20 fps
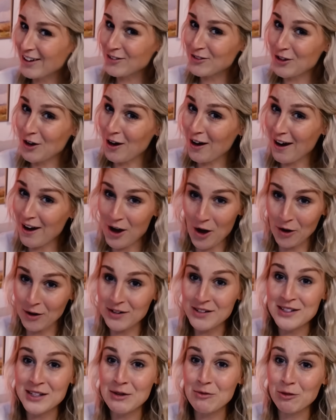if not, I
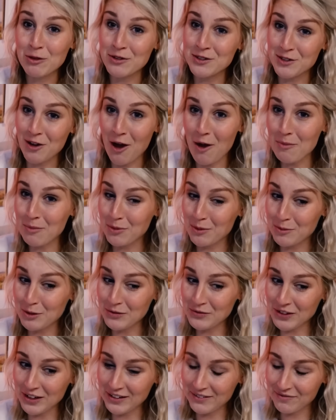honestly will stop the
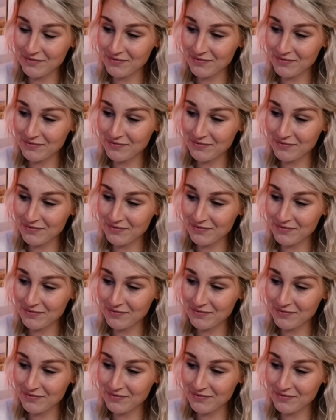movie.